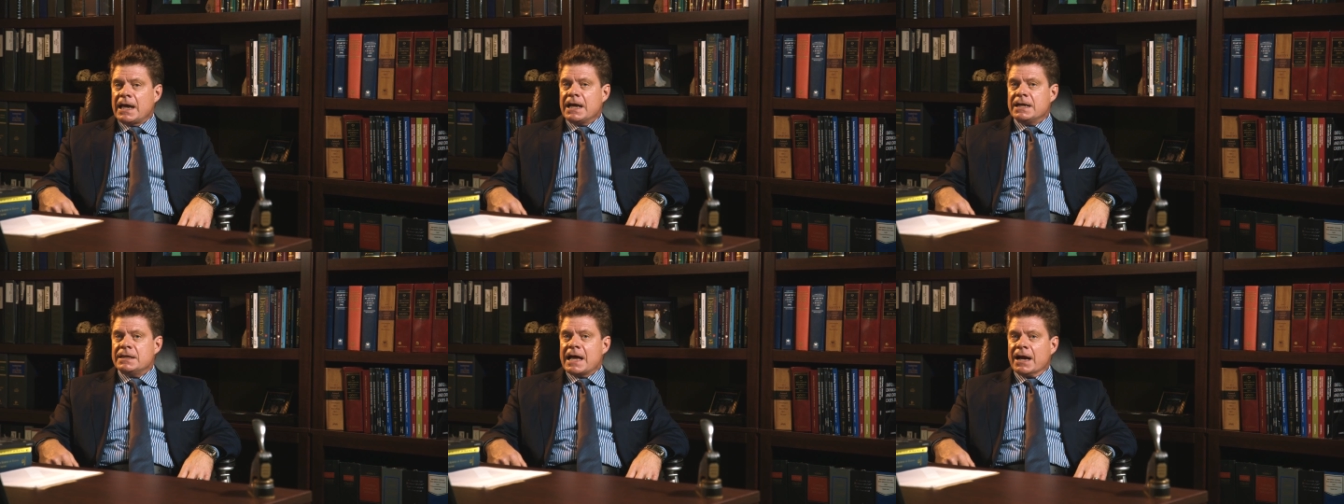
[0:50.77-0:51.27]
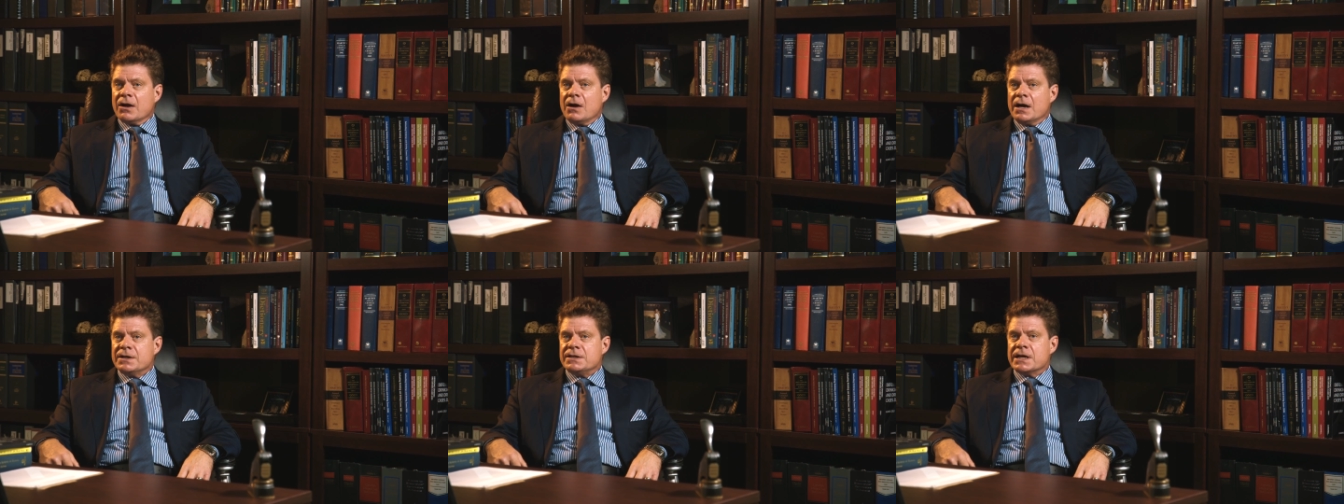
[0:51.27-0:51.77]
And in that
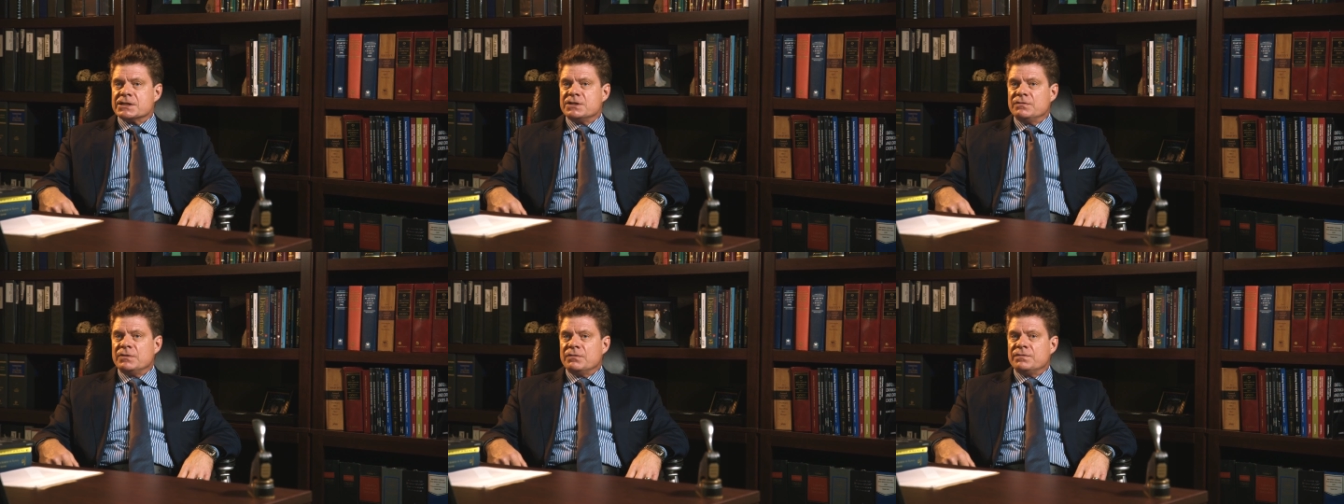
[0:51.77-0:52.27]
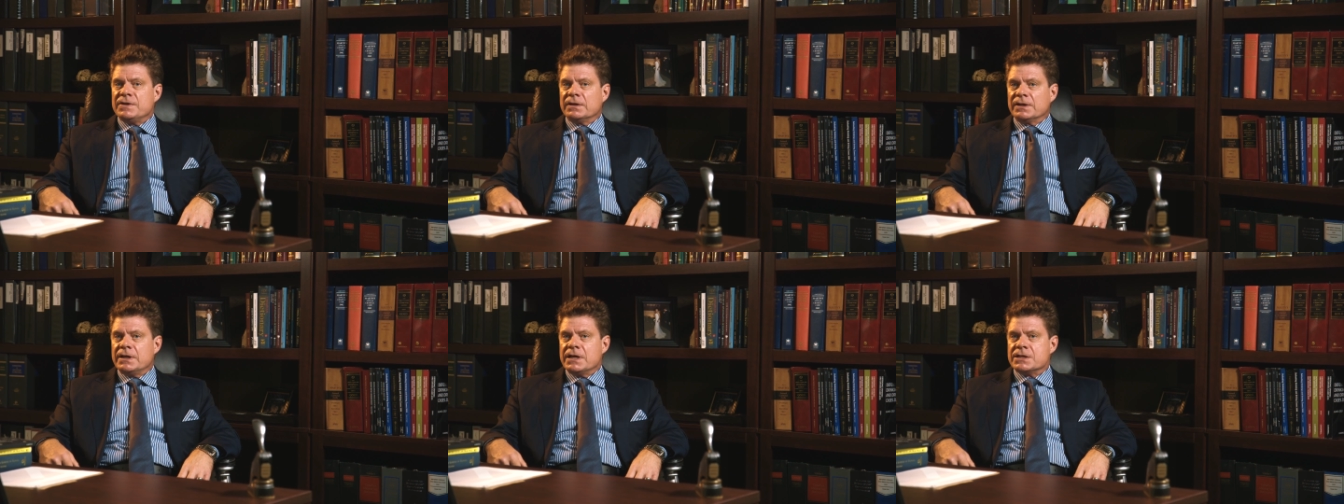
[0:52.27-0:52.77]
context, if you
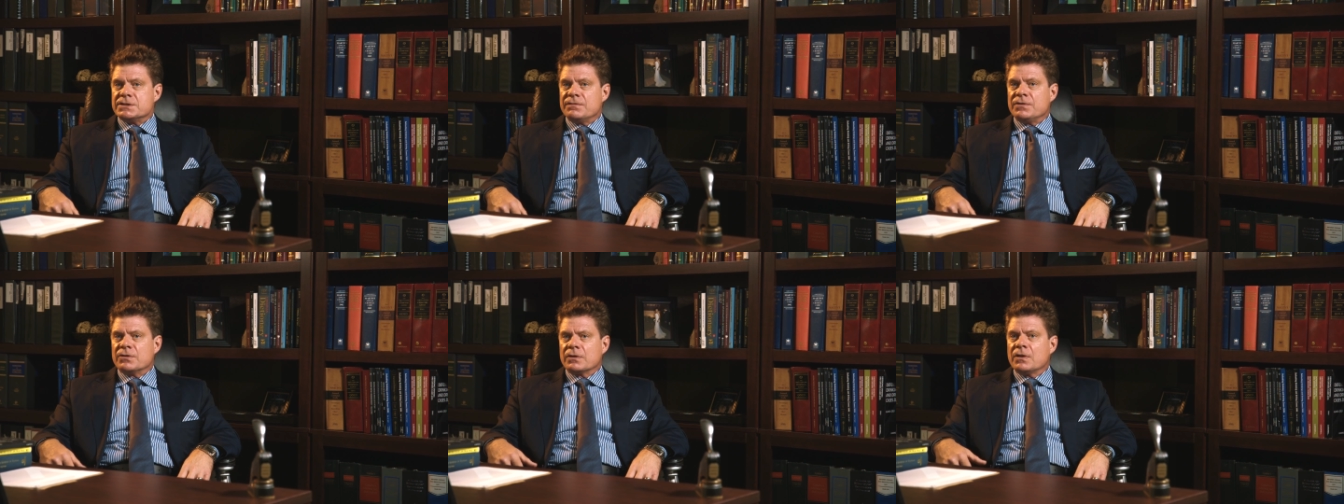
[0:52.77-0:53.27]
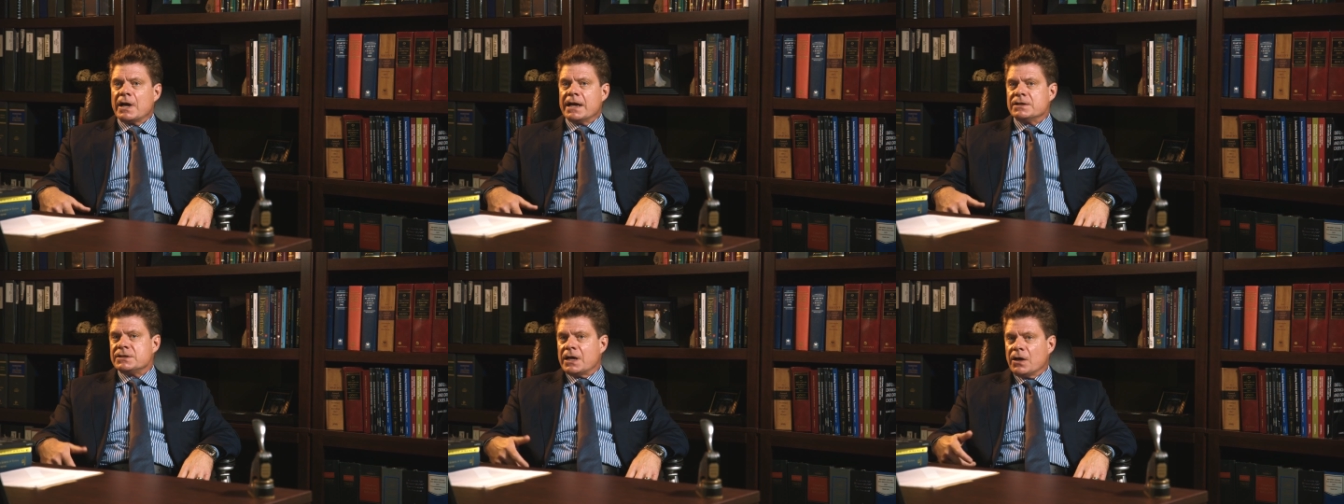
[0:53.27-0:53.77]
feel it is, if your
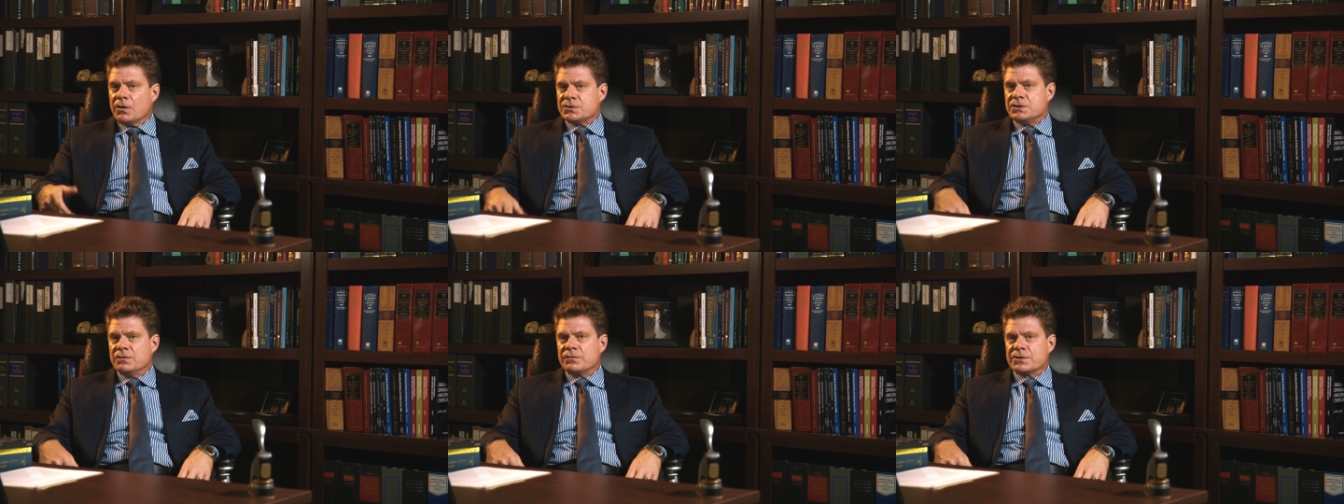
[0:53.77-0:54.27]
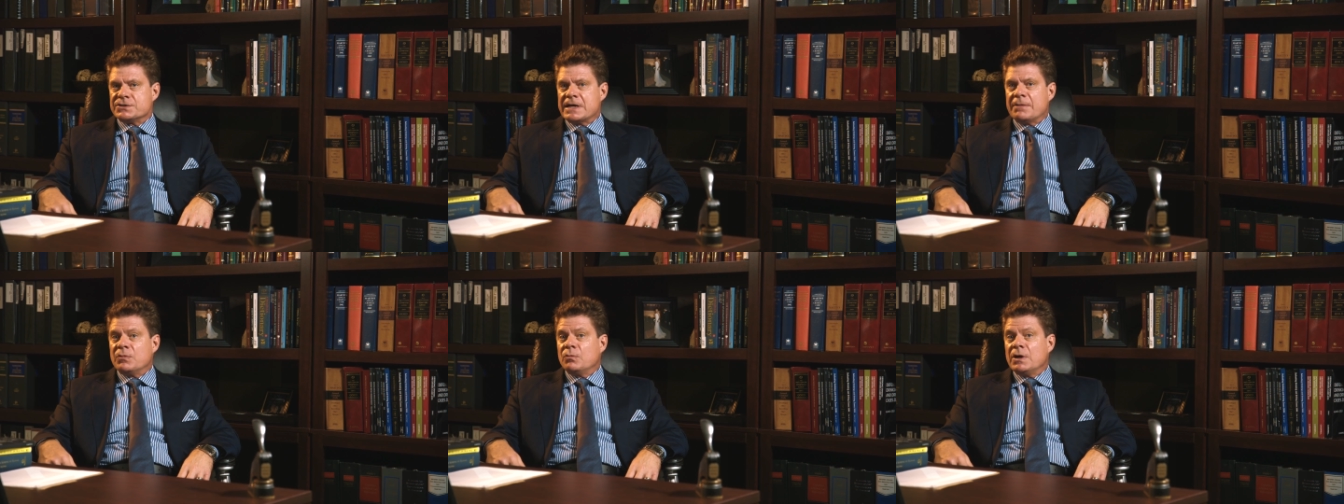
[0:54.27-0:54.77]
client tells you, for
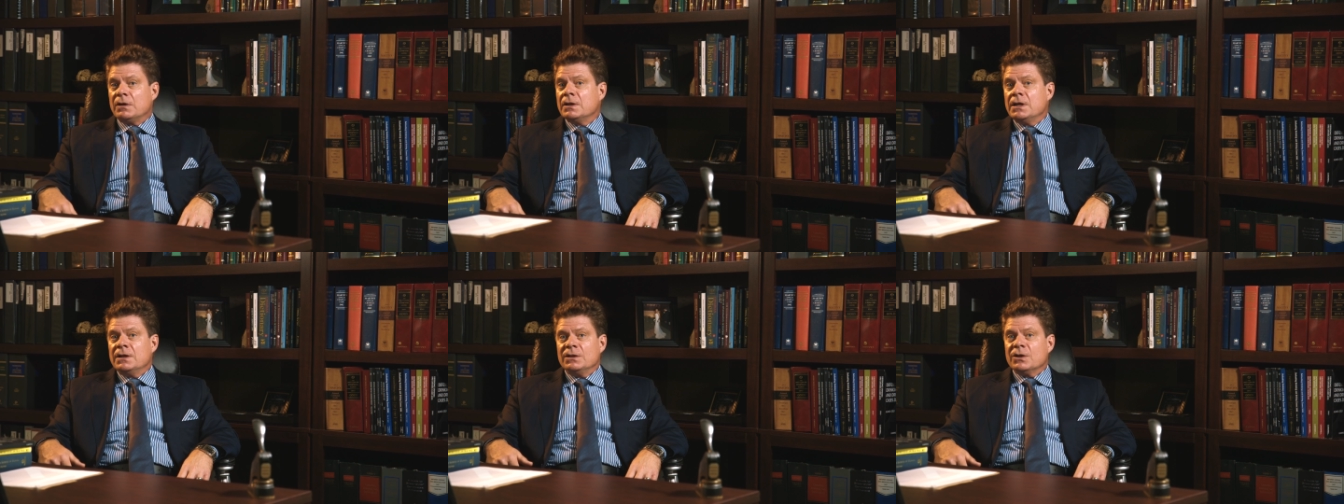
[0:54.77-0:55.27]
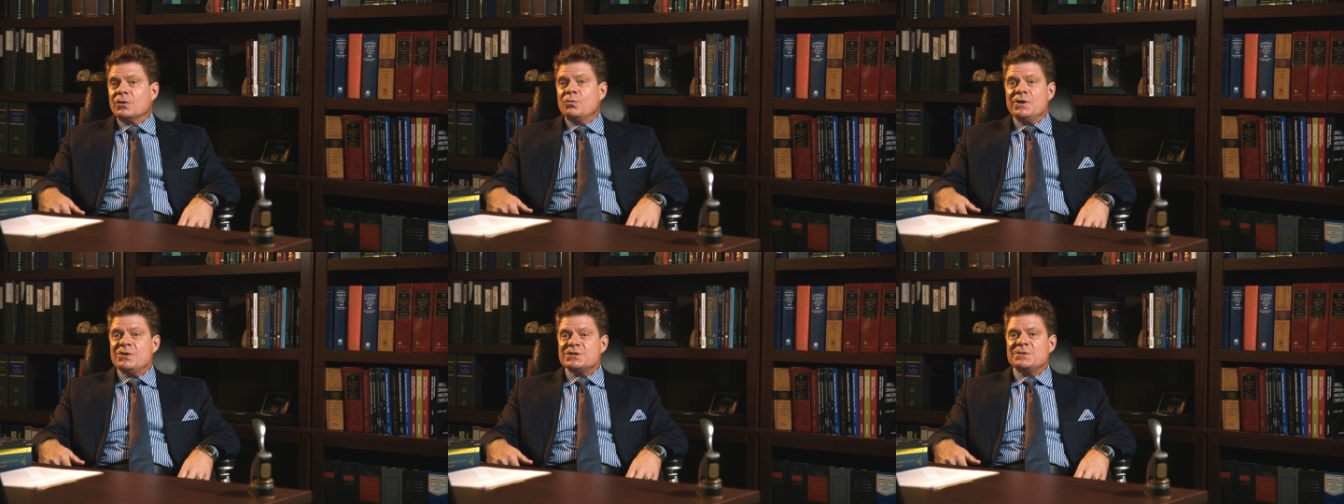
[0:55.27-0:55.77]
example, well, look,
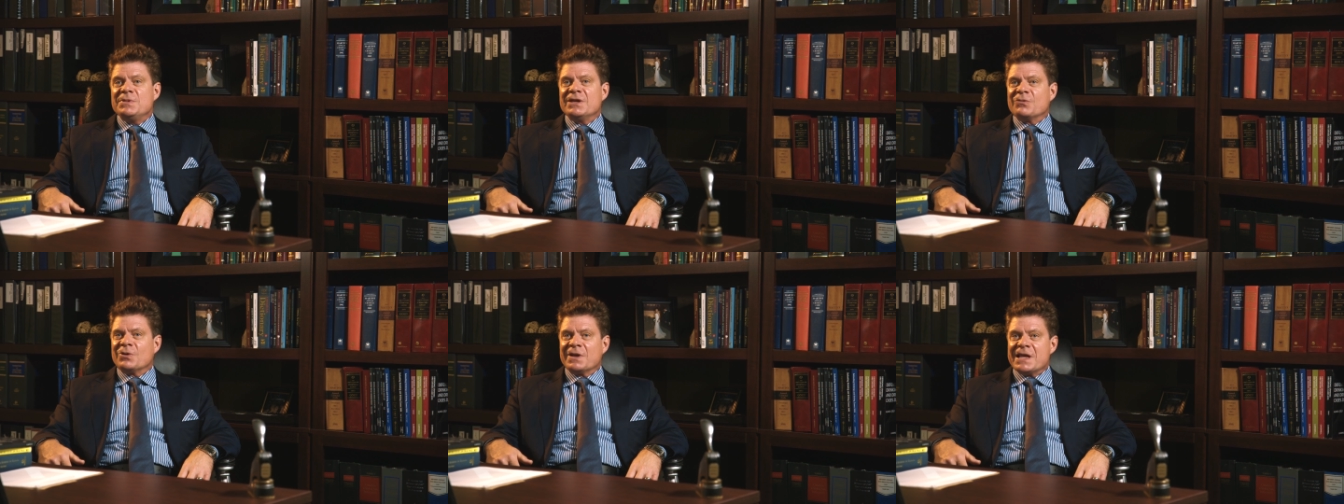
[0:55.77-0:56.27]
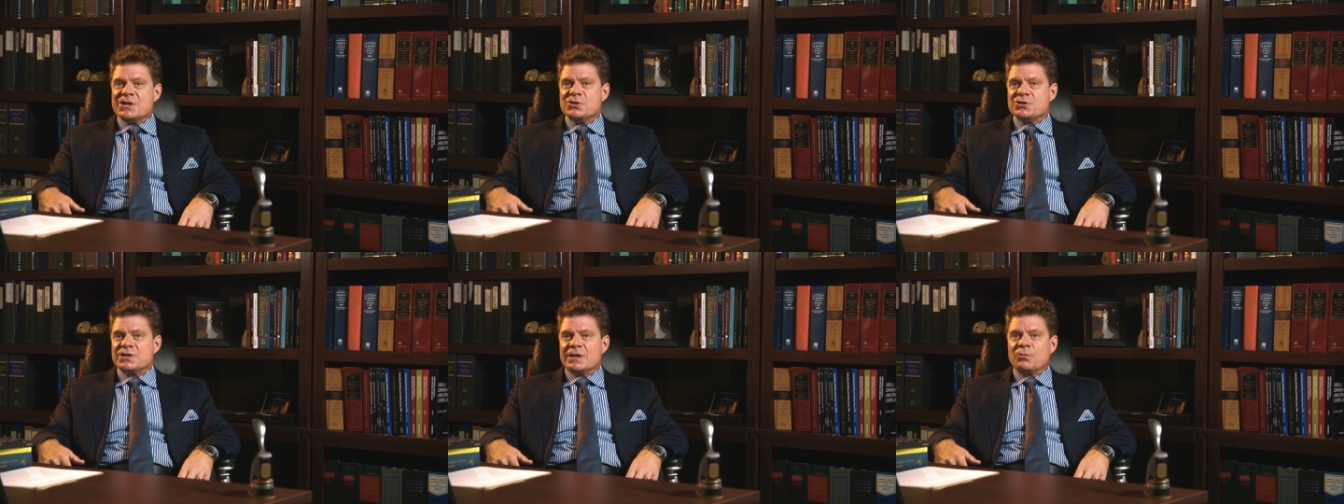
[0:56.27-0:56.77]
we used to be in a
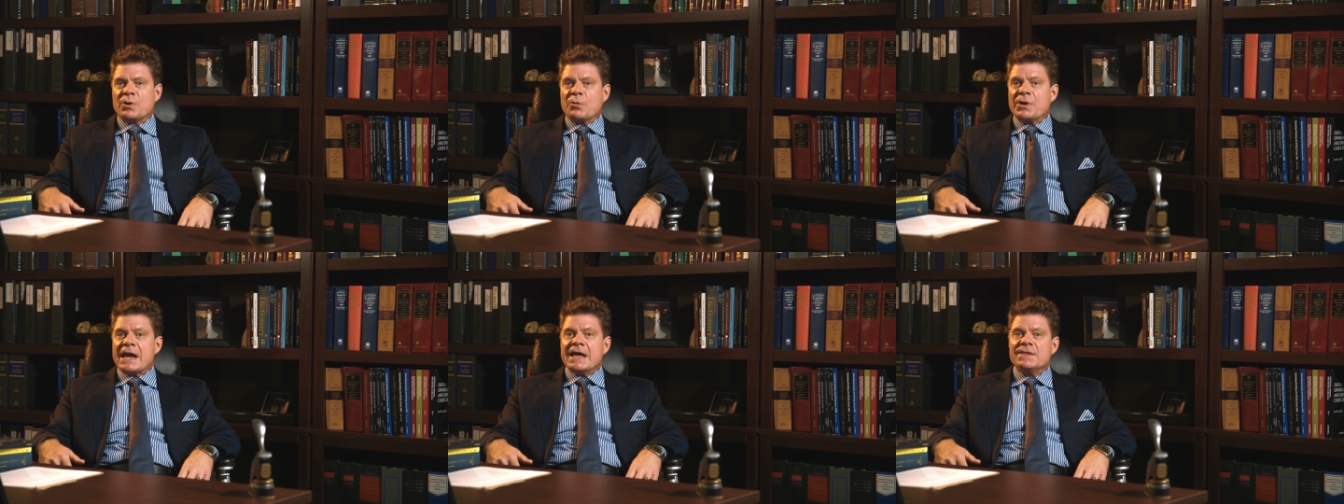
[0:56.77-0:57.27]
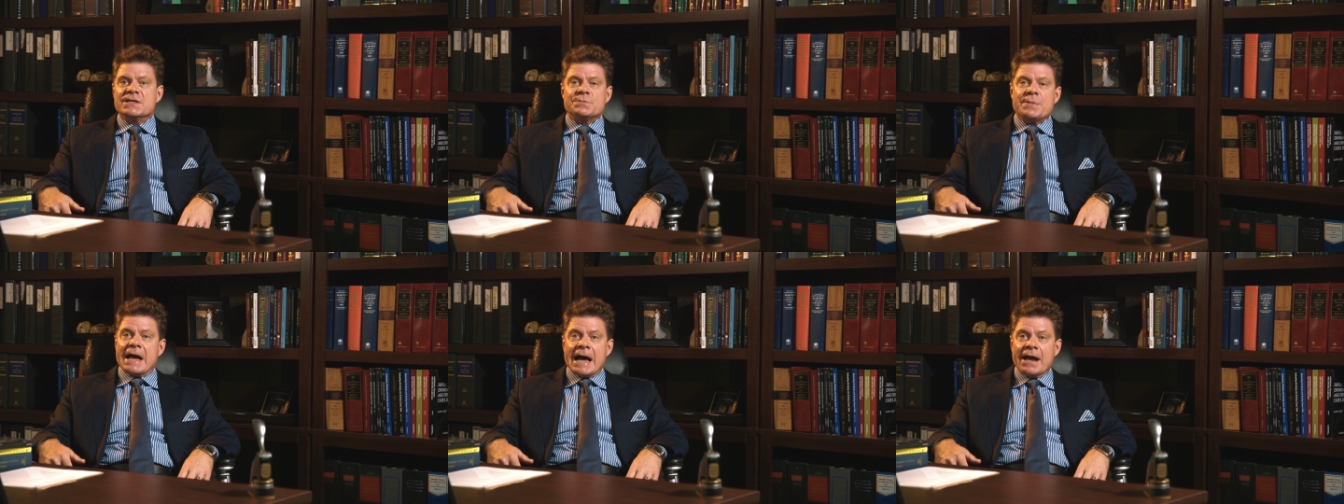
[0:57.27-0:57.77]
relationship where we had this
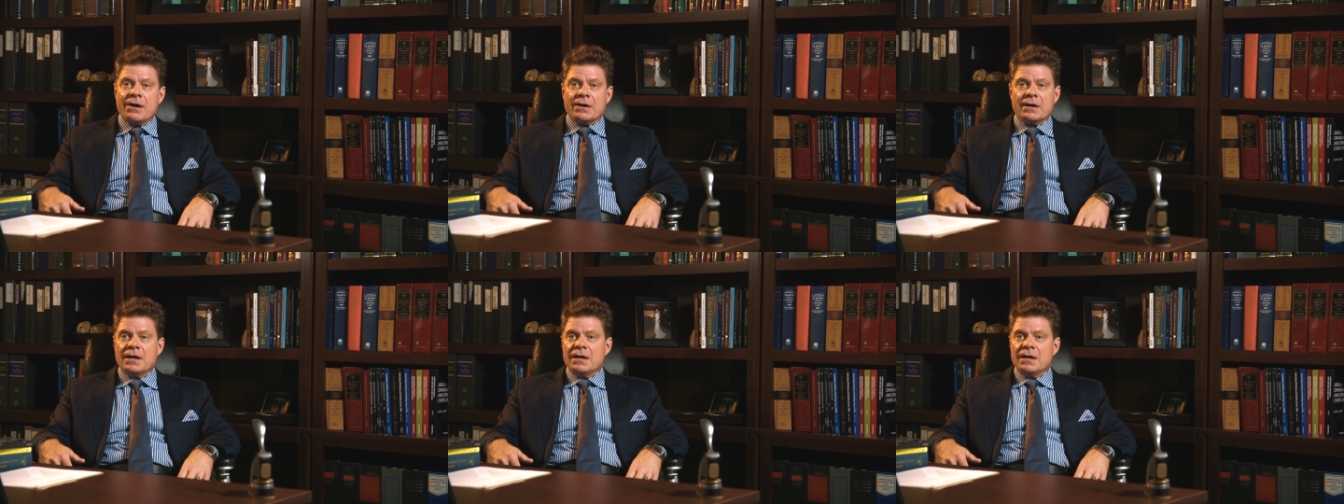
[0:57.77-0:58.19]
pattern,